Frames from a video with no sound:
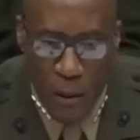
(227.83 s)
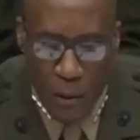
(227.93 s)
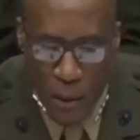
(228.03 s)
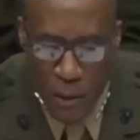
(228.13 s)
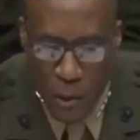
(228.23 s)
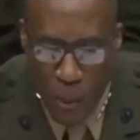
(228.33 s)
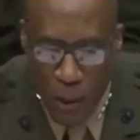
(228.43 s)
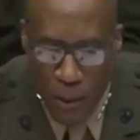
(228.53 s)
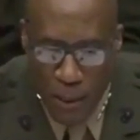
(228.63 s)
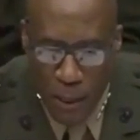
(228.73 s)
the
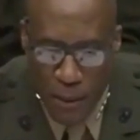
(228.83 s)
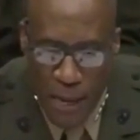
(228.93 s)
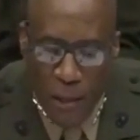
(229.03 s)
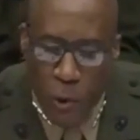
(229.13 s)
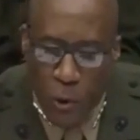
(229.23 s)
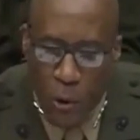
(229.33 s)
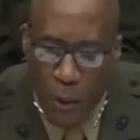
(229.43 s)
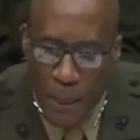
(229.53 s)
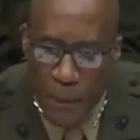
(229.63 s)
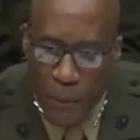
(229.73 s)
Somali National
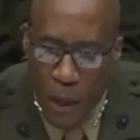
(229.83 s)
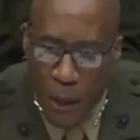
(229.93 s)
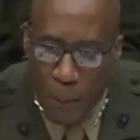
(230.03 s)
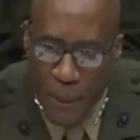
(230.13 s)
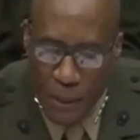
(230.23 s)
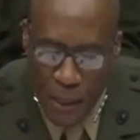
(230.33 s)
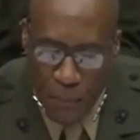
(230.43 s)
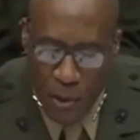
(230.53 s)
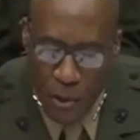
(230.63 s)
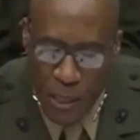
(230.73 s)
Army being
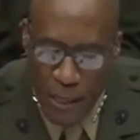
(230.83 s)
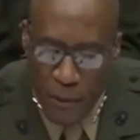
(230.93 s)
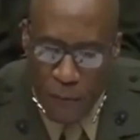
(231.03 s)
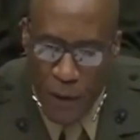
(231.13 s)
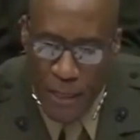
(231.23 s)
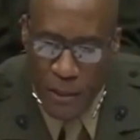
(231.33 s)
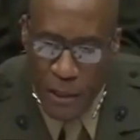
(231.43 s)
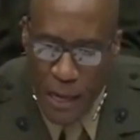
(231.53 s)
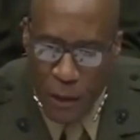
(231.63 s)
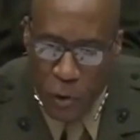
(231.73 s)
able to take the fight
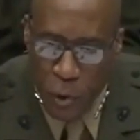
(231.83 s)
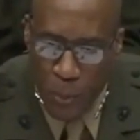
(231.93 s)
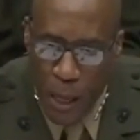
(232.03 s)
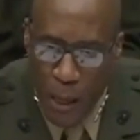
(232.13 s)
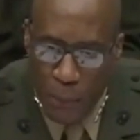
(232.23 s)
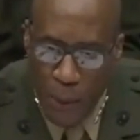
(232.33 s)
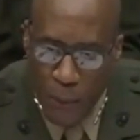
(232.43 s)
to al-Shabaab